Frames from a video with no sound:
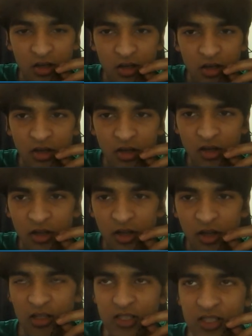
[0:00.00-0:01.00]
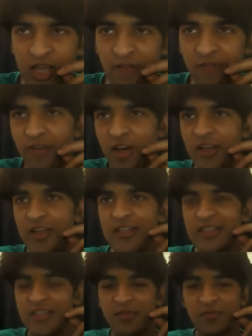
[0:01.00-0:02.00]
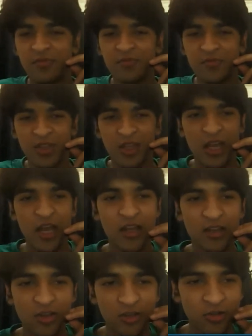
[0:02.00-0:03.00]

Sampha is some guy who